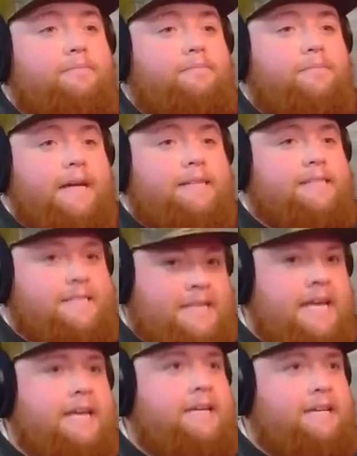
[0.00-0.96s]

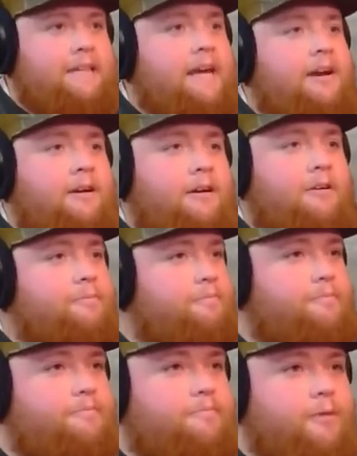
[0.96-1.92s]
extend their
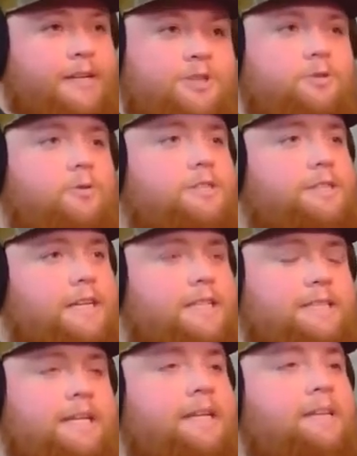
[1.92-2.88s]
resources,
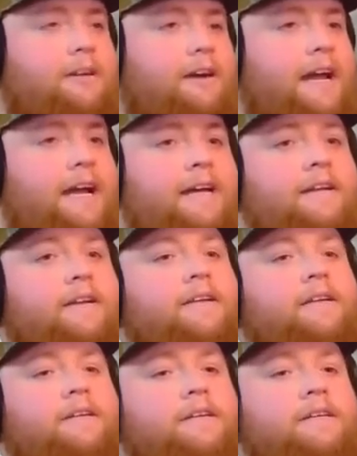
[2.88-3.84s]
extend their hand
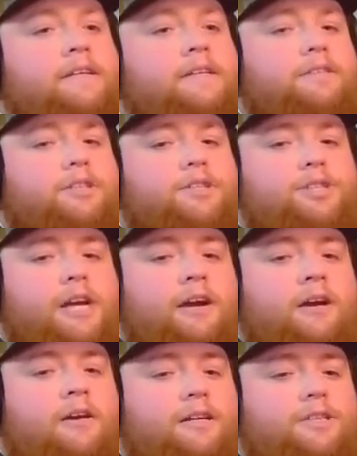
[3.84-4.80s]
to
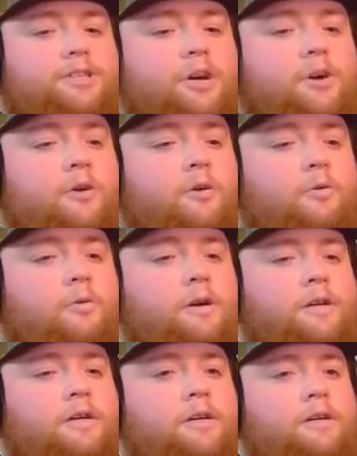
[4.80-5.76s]
share and show
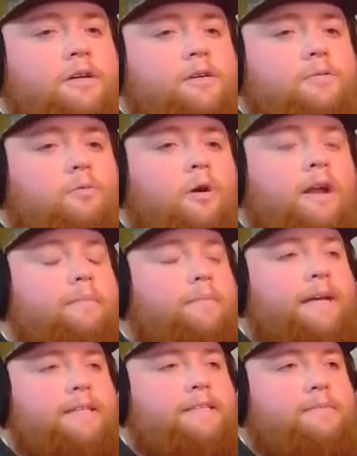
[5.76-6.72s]
what it
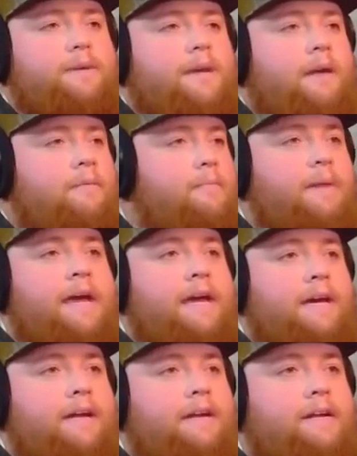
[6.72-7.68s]
means to become a
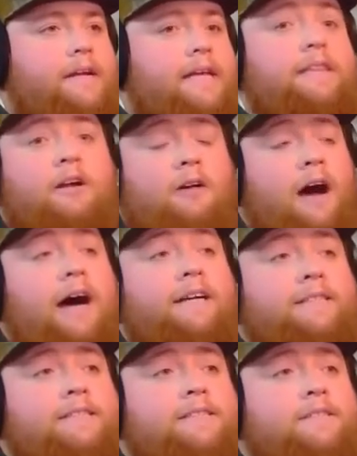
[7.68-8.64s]
man in their
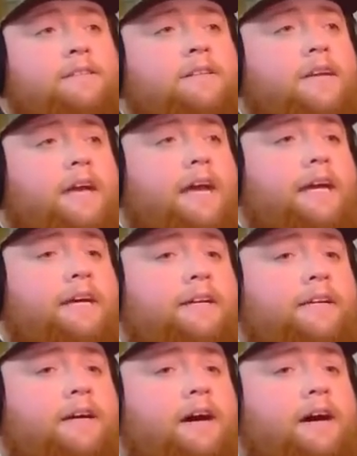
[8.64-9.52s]
eyes, and